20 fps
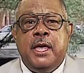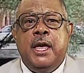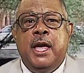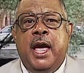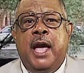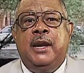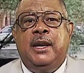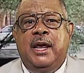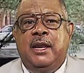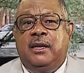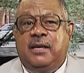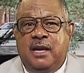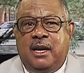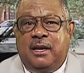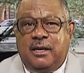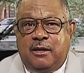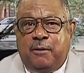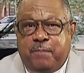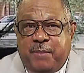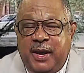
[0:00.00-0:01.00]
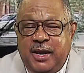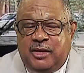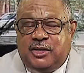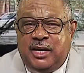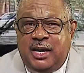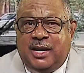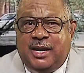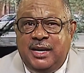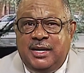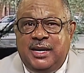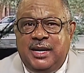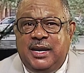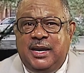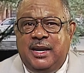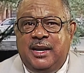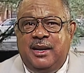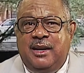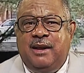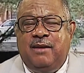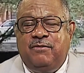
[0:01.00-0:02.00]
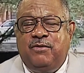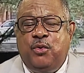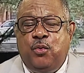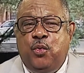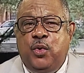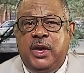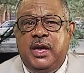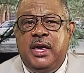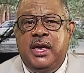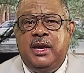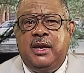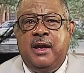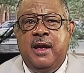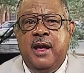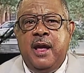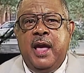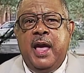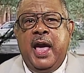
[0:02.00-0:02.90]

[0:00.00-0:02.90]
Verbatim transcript: And they'd get a little paycheck at the end of the week,